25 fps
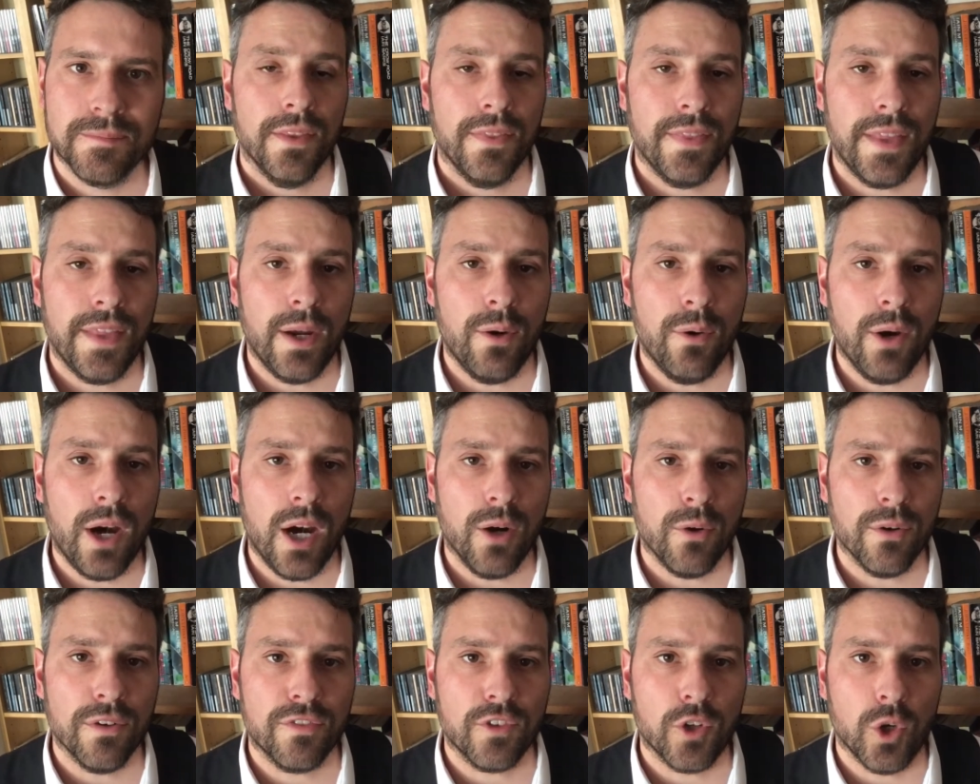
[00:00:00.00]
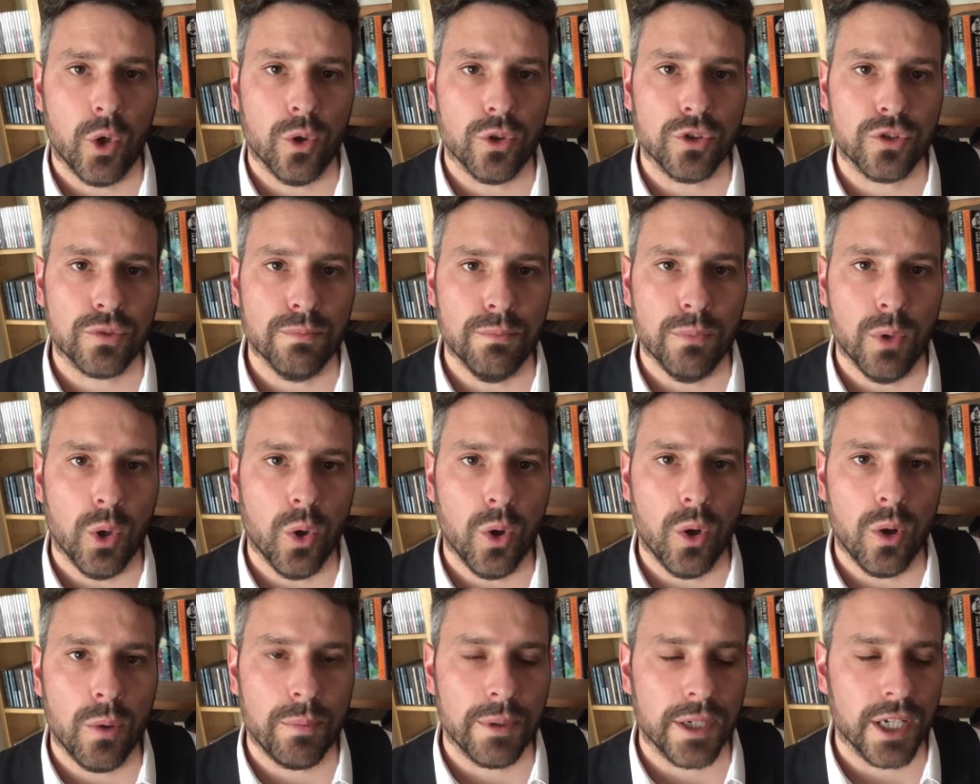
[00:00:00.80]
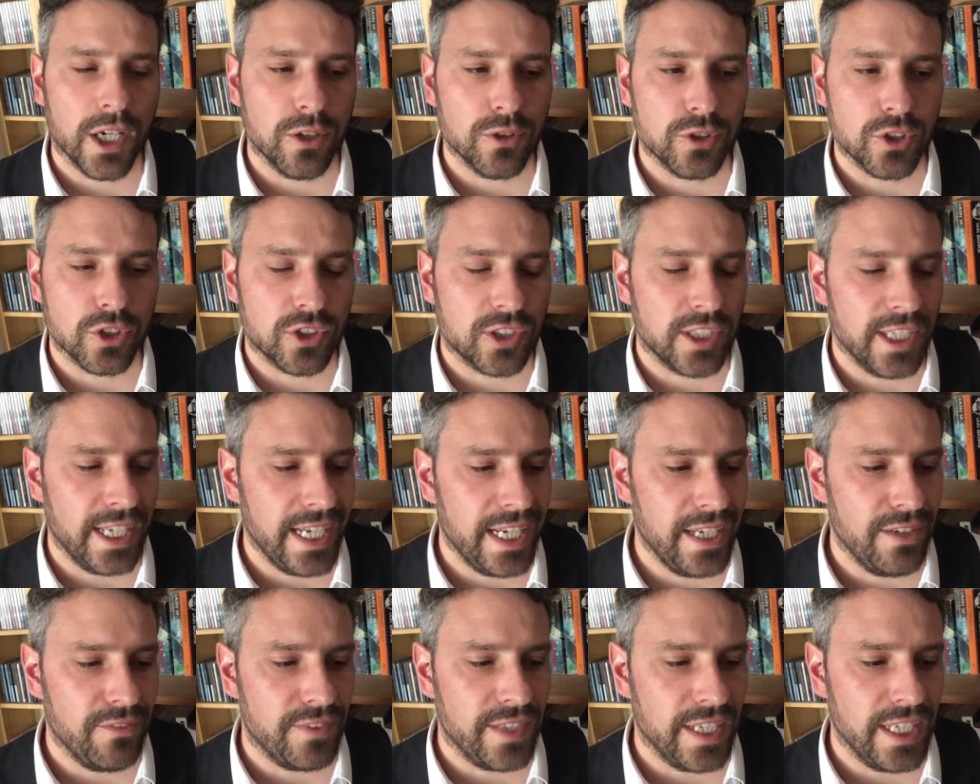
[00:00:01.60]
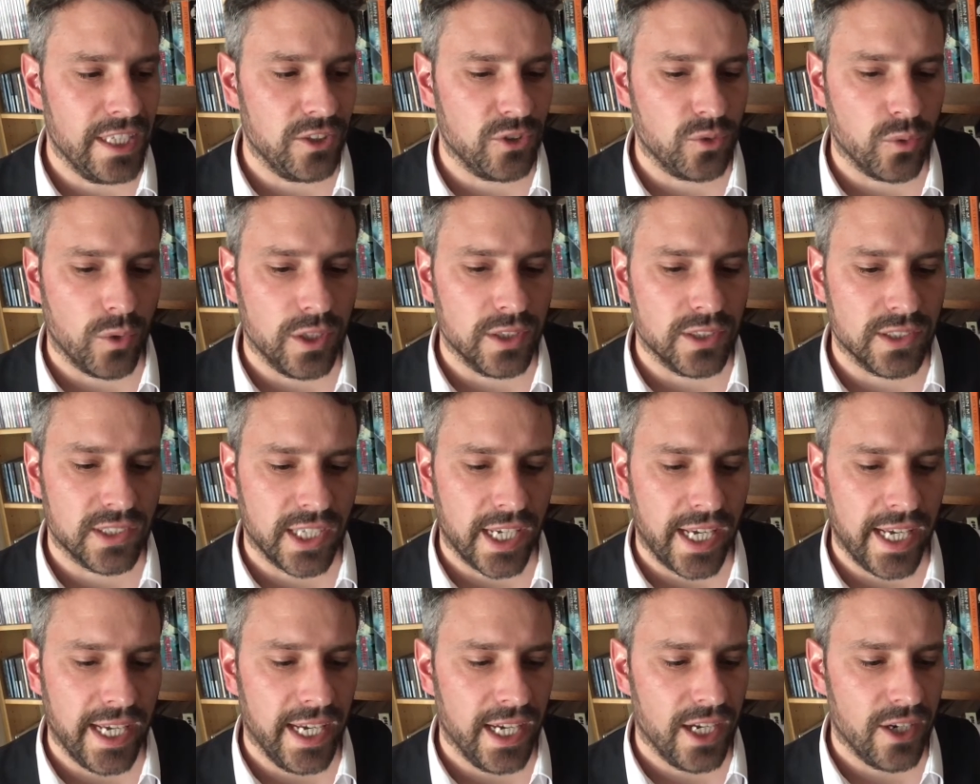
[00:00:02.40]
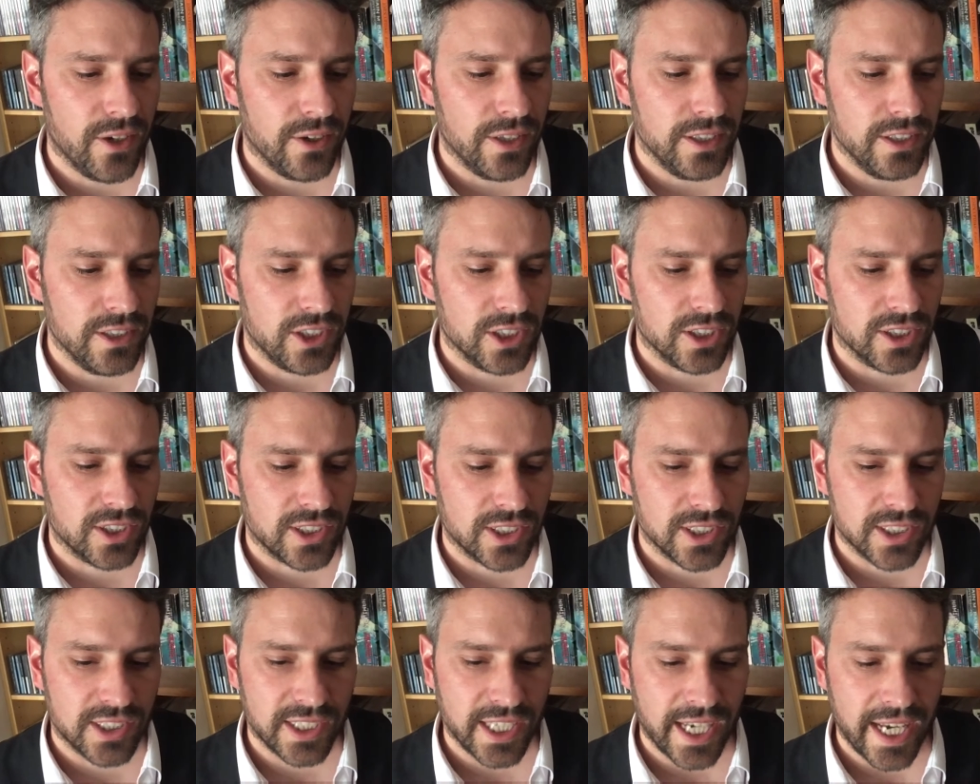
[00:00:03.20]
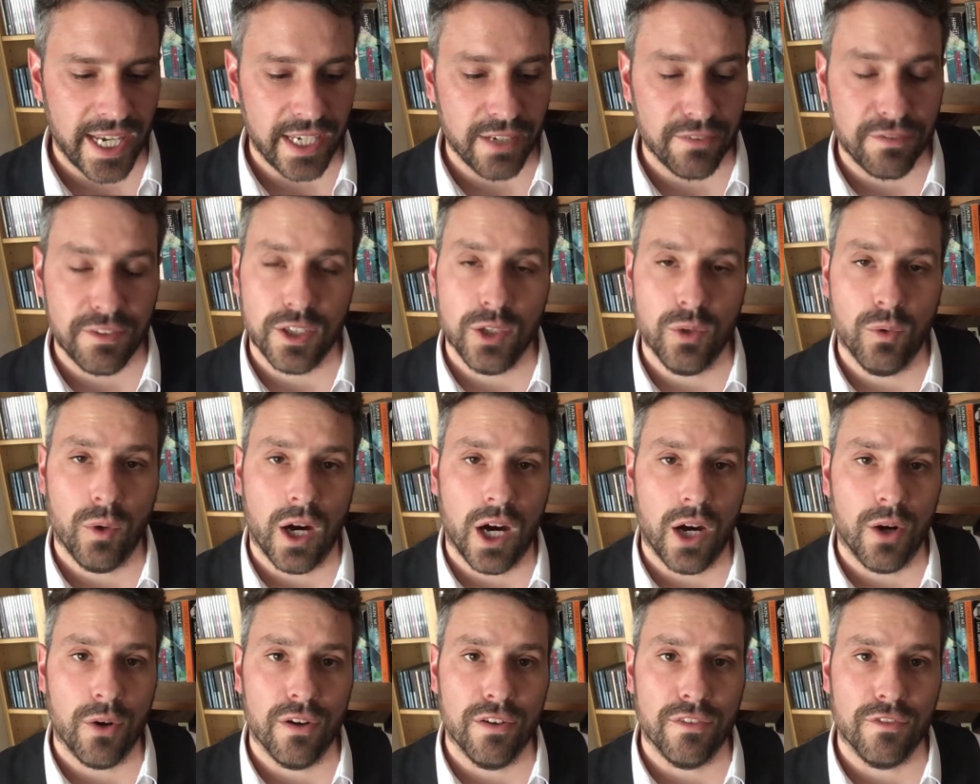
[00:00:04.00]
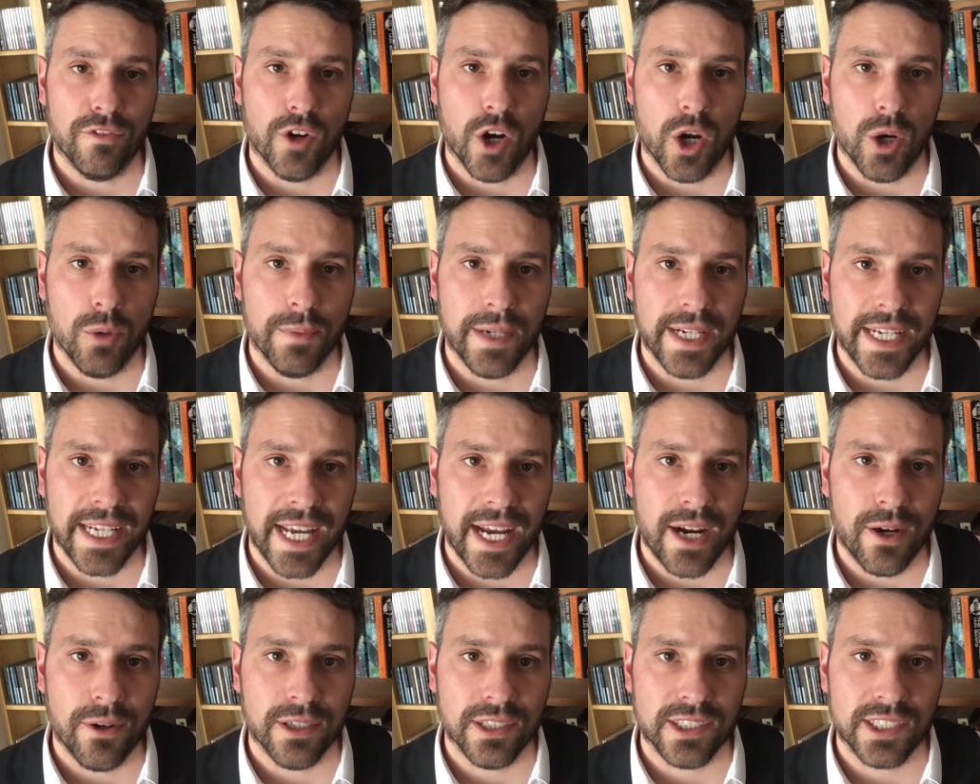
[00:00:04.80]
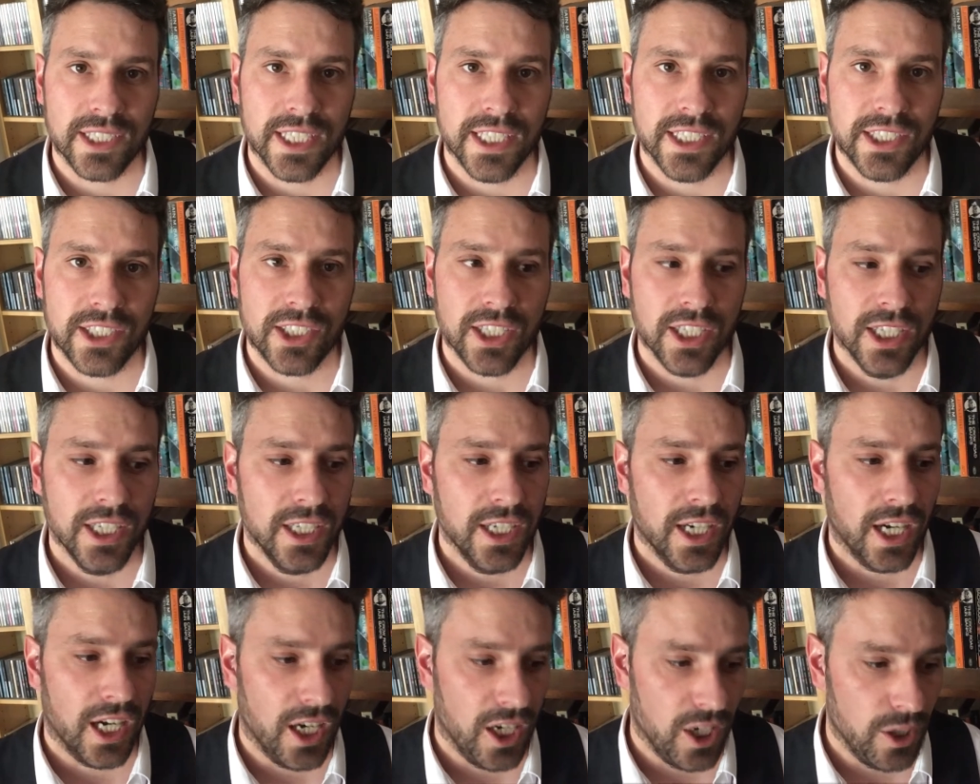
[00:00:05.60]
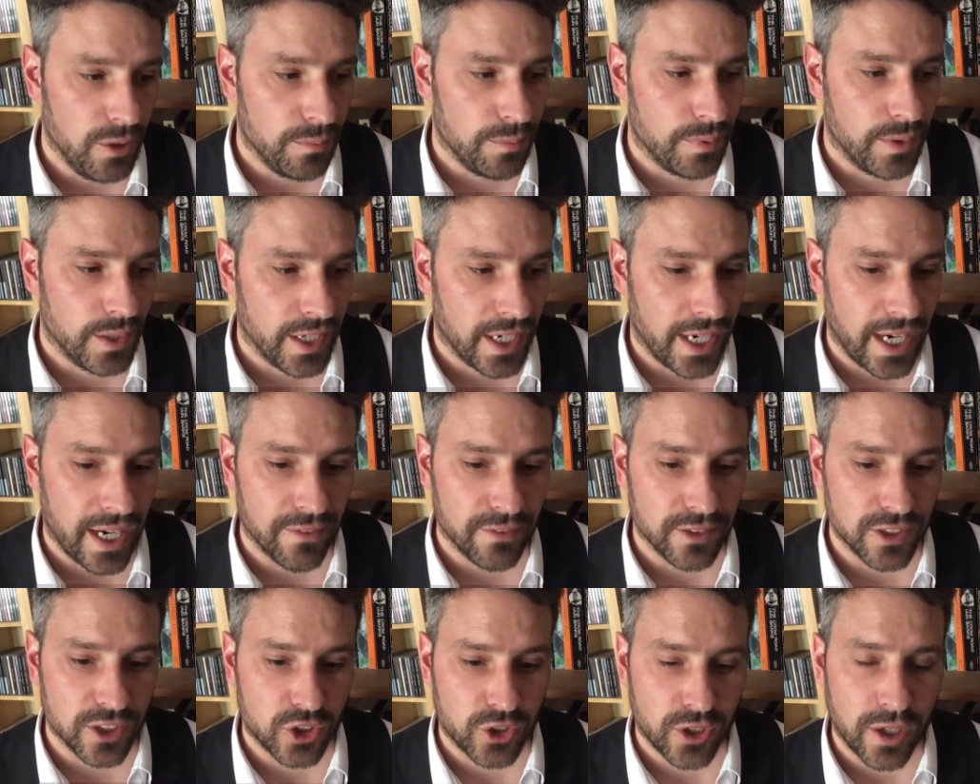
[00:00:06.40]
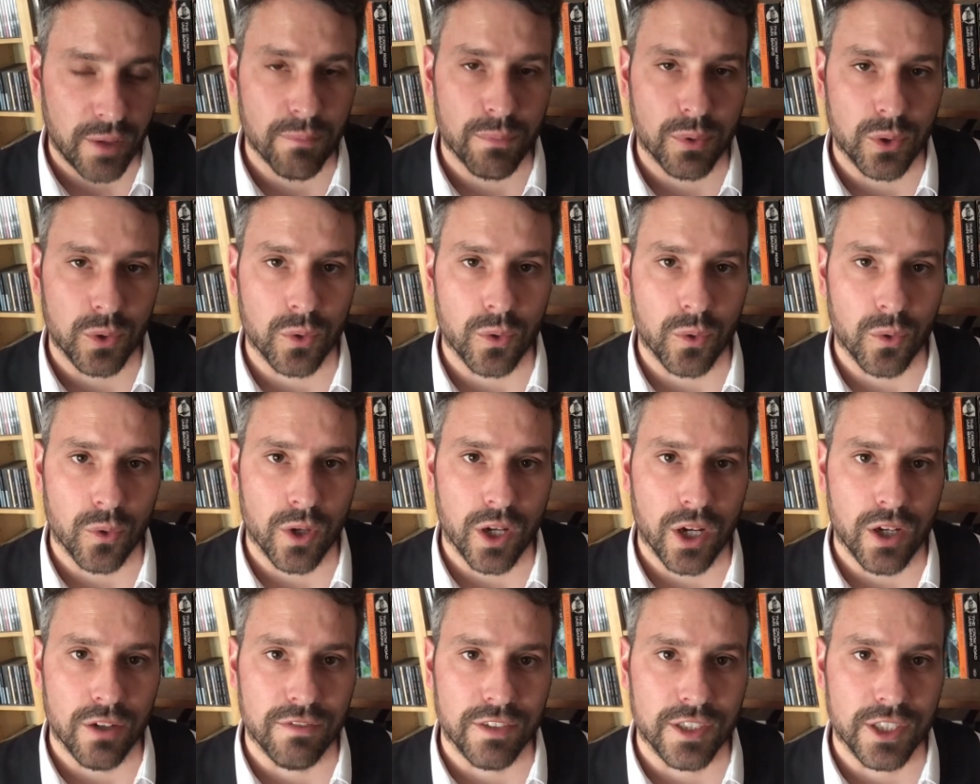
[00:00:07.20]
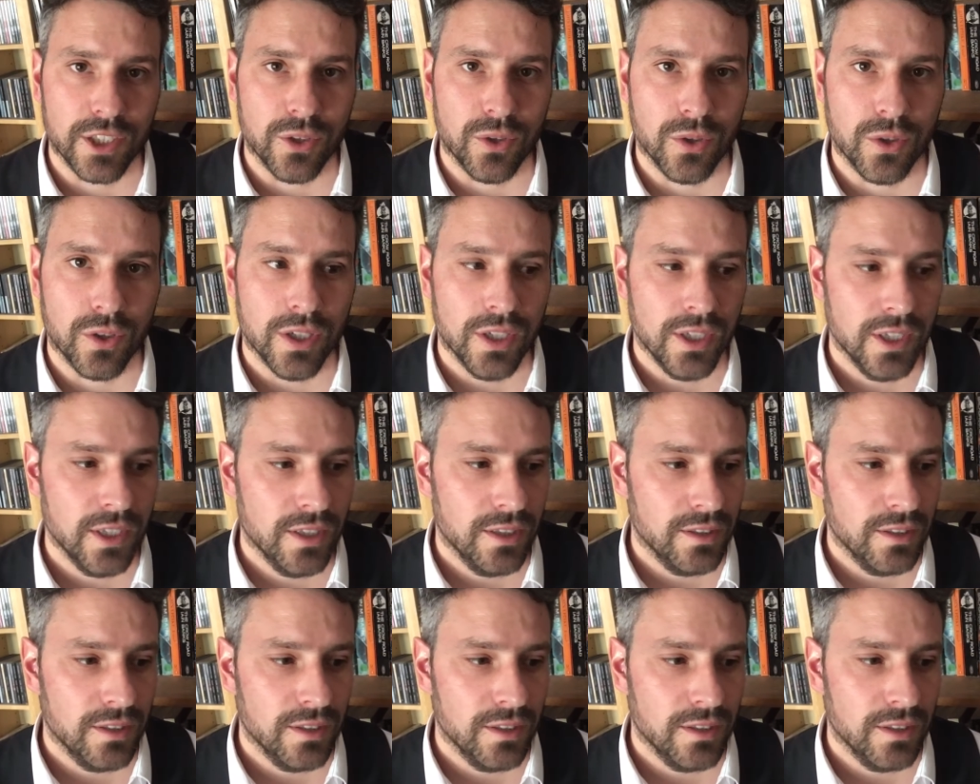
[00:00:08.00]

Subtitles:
There are, of course, more, but I'll just leave these ones here, and just to say, if you are of Romani heritage, I hope that I haven't trampled all over your